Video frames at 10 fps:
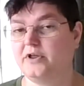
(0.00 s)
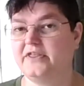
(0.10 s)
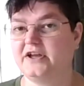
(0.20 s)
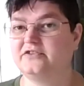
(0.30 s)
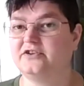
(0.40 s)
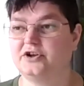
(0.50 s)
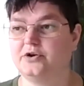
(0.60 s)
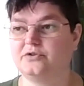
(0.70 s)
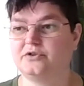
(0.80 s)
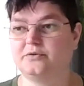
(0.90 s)
One thing to
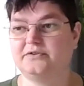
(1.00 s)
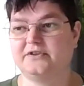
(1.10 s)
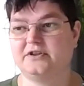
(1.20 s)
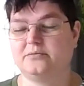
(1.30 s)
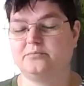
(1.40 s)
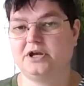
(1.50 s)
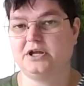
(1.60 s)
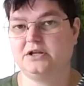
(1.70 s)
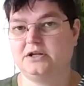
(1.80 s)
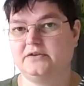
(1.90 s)
note though is that the
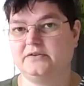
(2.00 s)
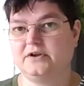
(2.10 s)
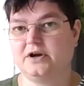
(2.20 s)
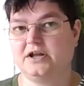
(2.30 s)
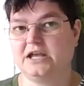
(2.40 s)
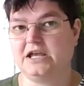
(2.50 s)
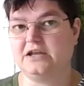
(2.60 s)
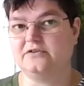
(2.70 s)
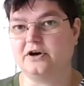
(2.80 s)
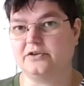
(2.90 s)
pen is not
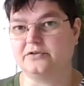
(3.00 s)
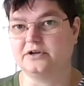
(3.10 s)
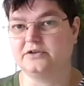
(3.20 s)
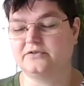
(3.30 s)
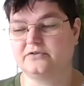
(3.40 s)
heat tolerant.